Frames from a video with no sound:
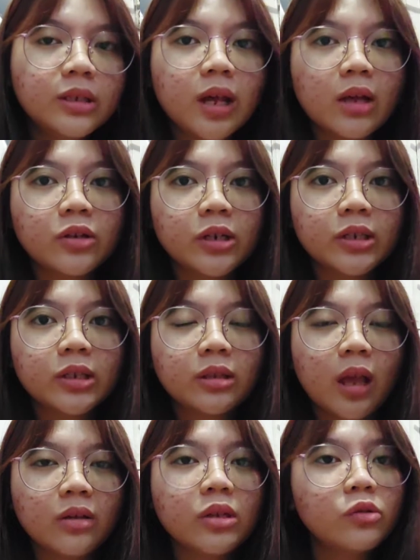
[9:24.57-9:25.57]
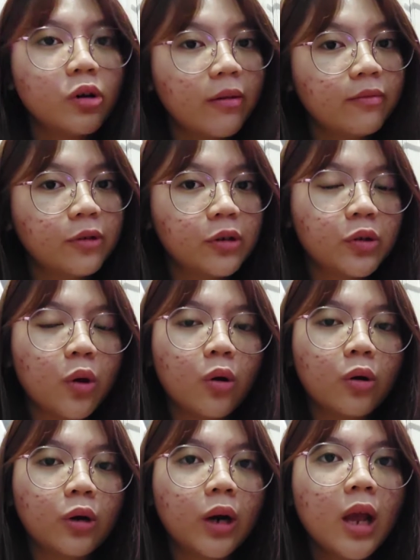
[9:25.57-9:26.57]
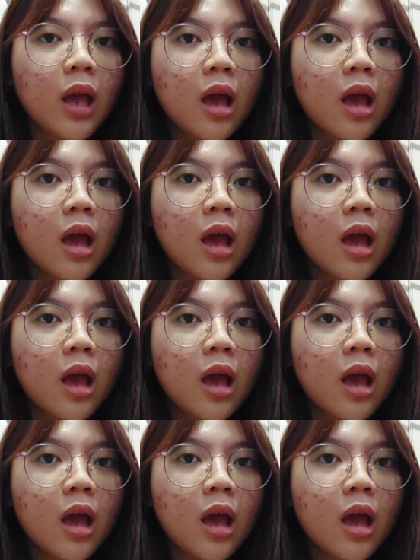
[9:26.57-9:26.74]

such as taxi drivers or